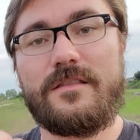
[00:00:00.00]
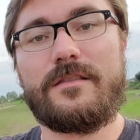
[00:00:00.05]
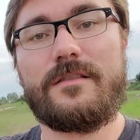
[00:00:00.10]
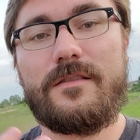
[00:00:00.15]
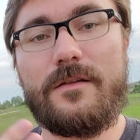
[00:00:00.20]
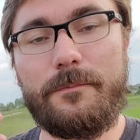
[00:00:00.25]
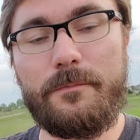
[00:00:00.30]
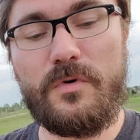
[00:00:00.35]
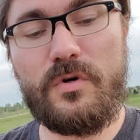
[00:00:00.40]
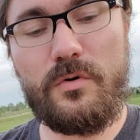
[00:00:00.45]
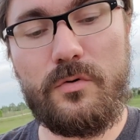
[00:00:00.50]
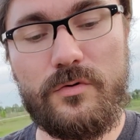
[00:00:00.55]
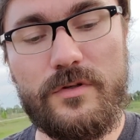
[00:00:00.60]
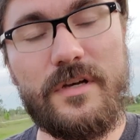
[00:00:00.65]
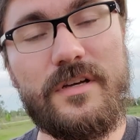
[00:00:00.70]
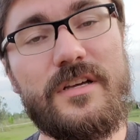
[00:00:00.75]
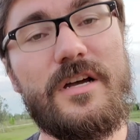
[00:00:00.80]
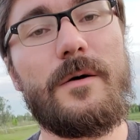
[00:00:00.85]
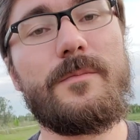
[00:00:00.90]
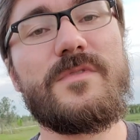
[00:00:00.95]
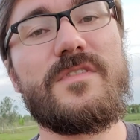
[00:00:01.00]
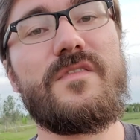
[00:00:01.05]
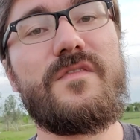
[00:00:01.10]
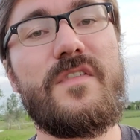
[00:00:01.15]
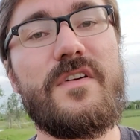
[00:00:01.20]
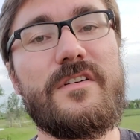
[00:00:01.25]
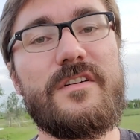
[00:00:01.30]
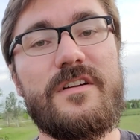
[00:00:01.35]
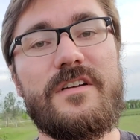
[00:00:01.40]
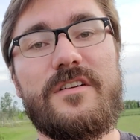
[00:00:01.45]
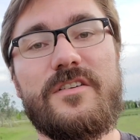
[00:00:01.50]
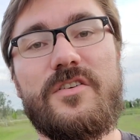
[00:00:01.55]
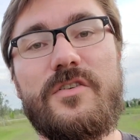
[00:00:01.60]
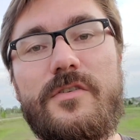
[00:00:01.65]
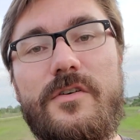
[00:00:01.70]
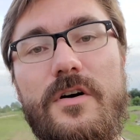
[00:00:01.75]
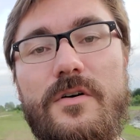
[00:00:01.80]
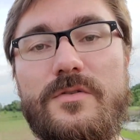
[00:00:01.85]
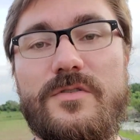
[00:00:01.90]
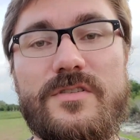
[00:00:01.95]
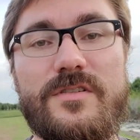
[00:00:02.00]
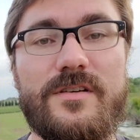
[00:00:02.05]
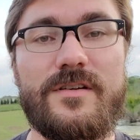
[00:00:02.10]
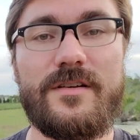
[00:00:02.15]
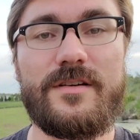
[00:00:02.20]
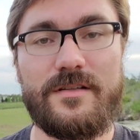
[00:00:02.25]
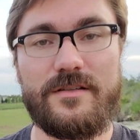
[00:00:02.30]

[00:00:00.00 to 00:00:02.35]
the moon comes very close